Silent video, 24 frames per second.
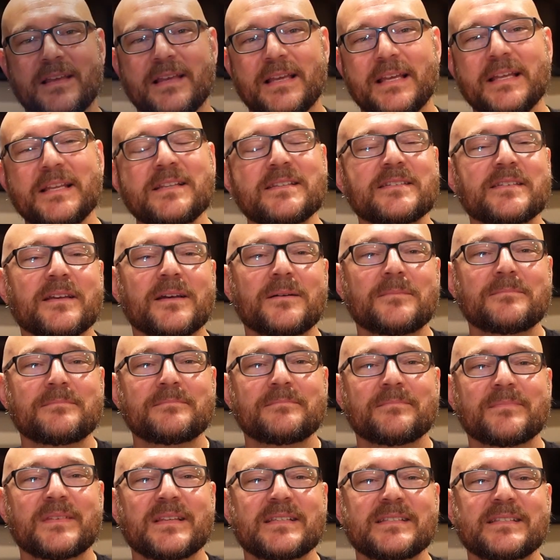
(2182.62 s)
In sum,
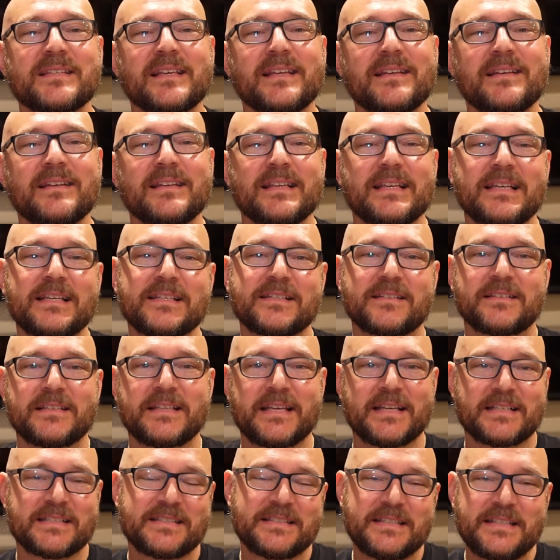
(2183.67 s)
the Syn easily
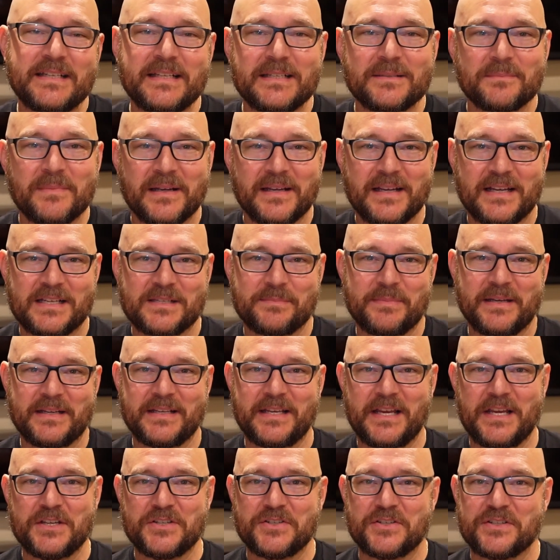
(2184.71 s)
exceeded my
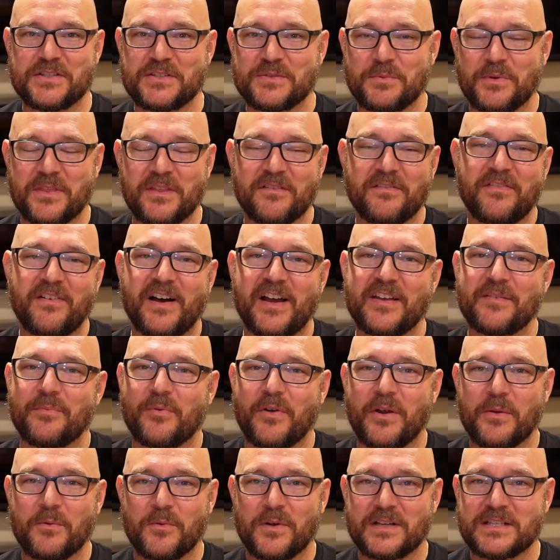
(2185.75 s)
expectations with a
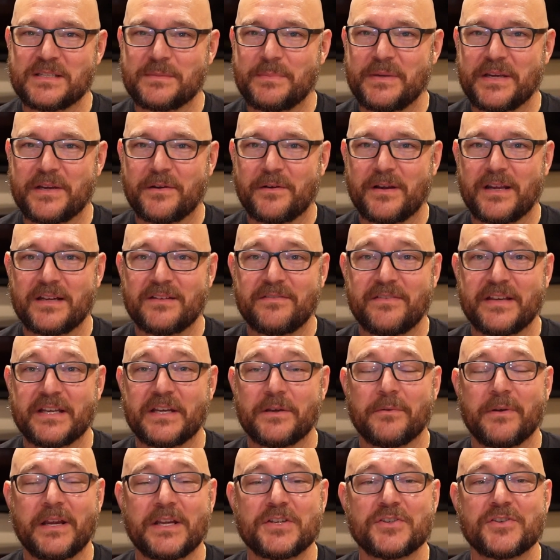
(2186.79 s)
5.1 speaker
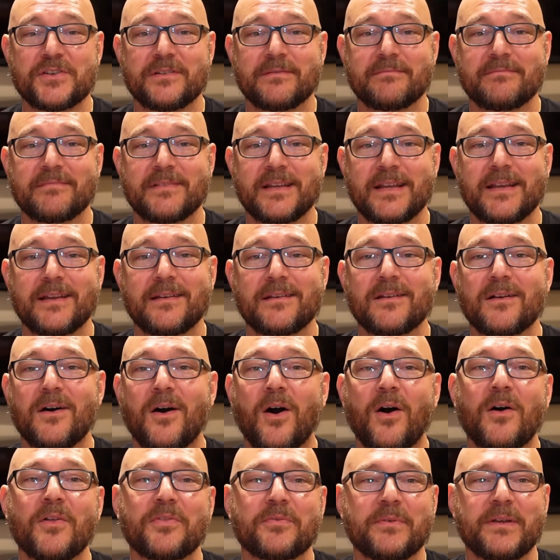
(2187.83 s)
configuration in
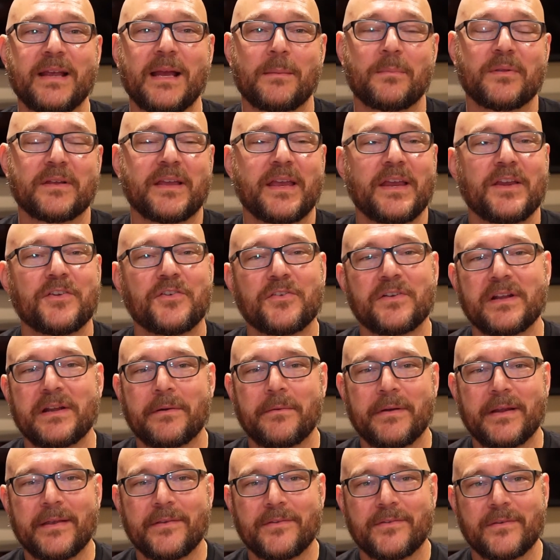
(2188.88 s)
all three application
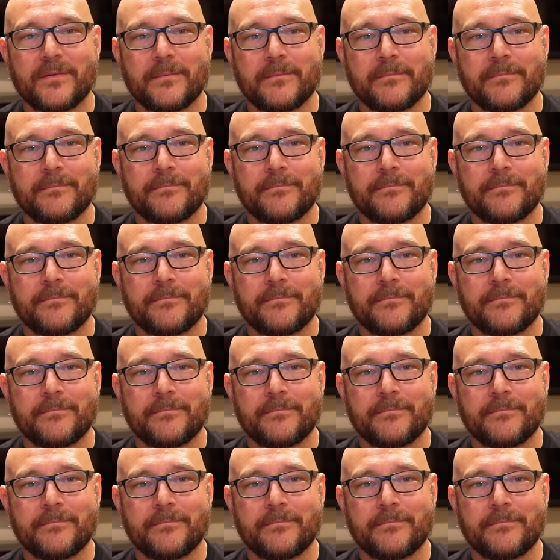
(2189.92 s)
areas.